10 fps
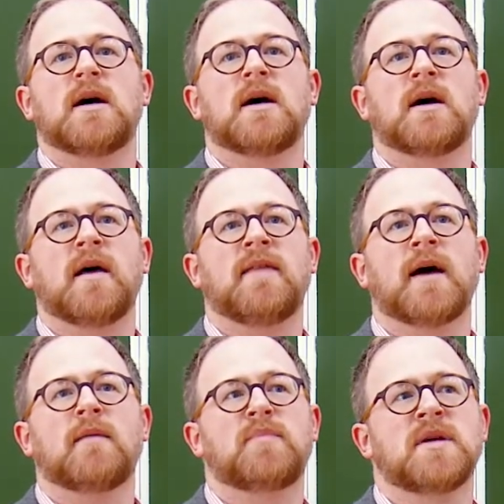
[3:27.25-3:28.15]
And
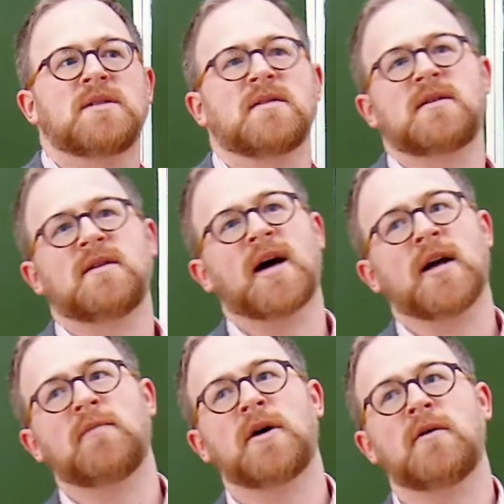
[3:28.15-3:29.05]
that brings us to
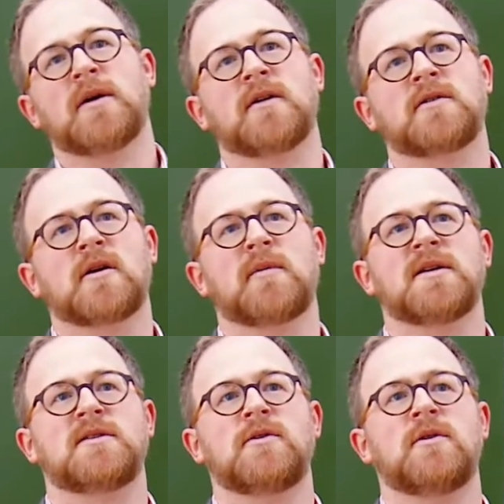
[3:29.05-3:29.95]
dynamo, and I'll talk
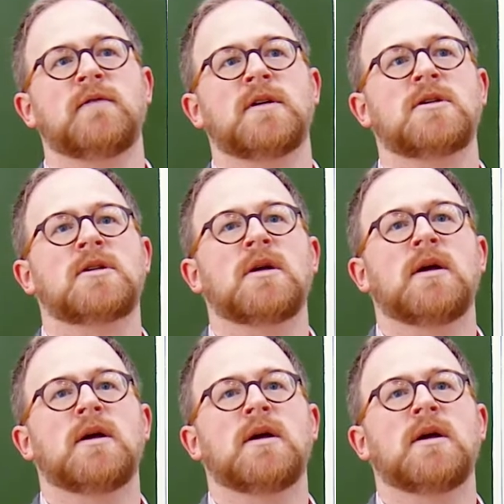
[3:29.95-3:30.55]
about Zadovich